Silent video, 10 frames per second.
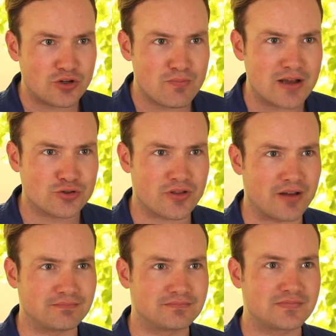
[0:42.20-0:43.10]
do you measure
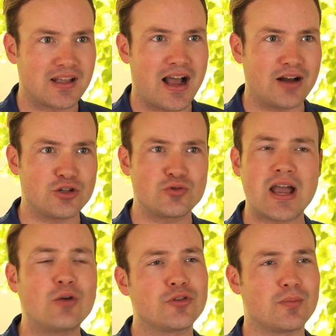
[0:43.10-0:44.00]
them? How do you
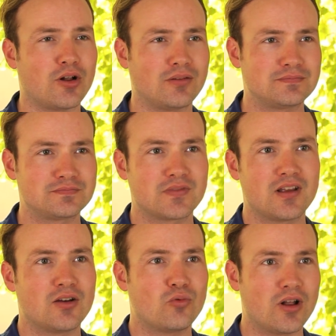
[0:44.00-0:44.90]
count them all?
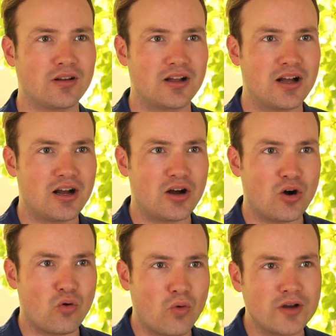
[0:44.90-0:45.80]
Well,
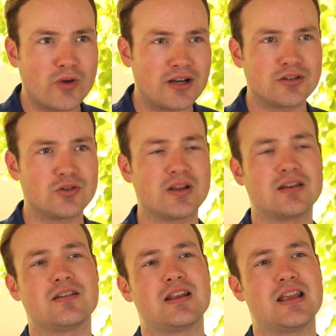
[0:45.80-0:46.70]
one way to do
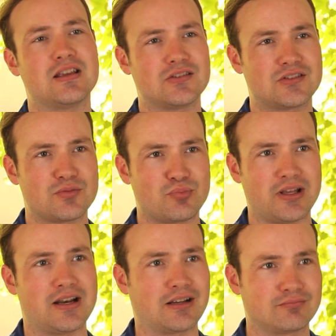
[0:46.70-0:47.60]
it is
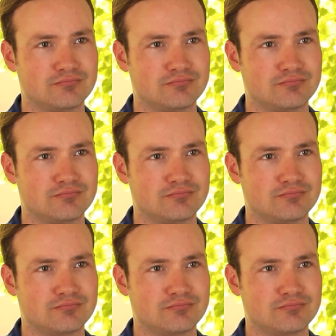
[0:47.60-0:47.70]
plating.